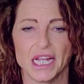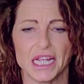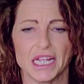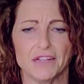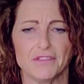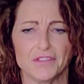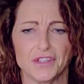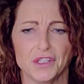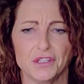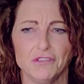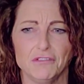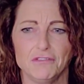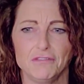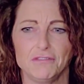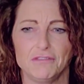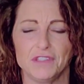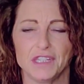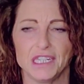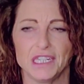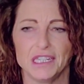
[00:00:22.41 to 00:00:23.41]
If you
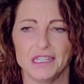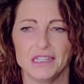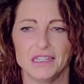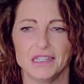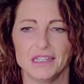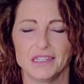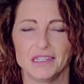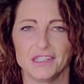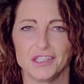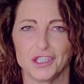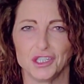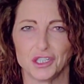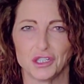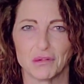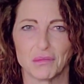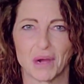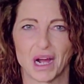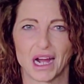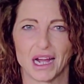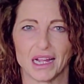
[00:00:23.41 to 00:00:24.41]
feed
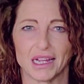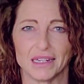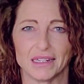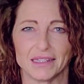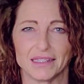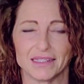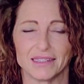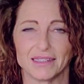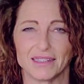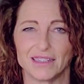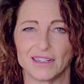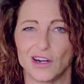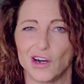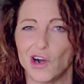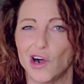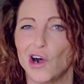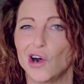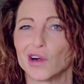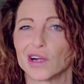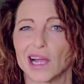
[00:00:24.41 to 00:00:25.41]
your mind
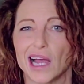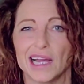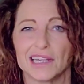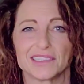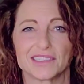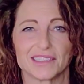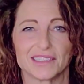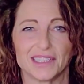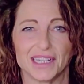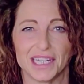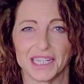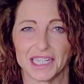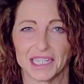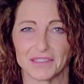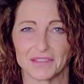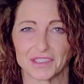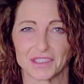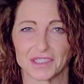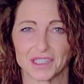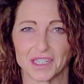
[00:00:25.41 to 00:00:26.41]
all kinds of
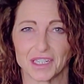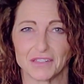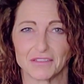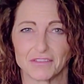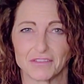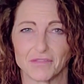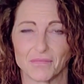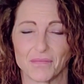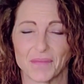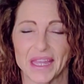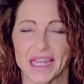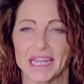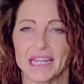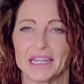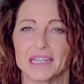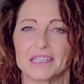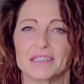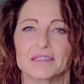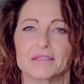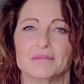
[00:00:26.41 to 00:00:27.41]
negative stuff,
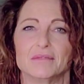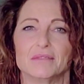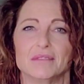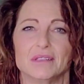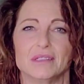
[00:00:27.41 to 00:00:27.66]
and